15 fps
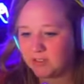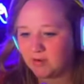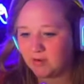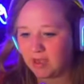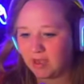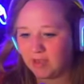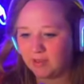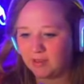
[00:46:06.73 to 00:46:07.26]

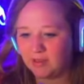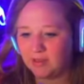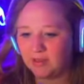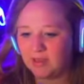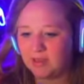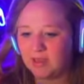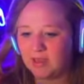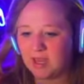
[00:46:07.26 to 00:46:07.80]
Okay.
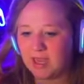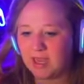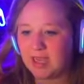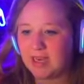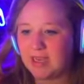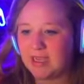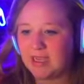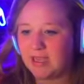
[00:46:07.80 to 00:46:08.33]
I
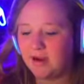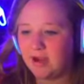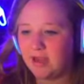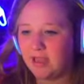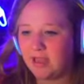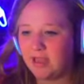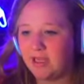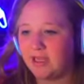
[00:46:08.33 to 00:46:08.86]
gotta get our
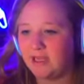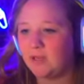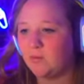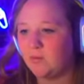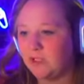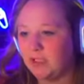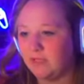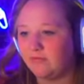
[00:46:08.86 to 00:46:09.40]
alien and then
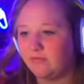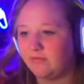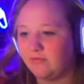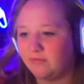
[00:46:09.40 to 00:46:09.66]
we'll leave.